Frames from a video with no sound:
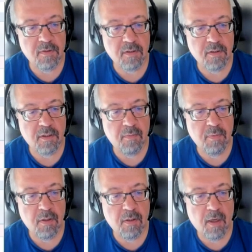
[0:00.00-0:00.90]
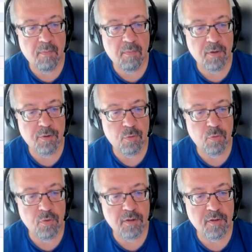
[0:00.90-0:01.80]
with the table number
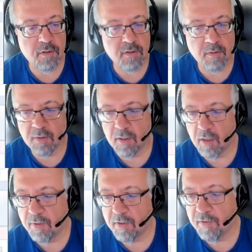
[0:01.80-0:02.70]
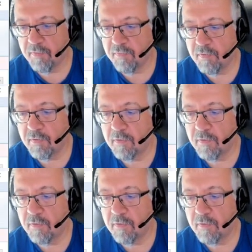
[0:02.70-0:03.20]
2. This is the BKPF,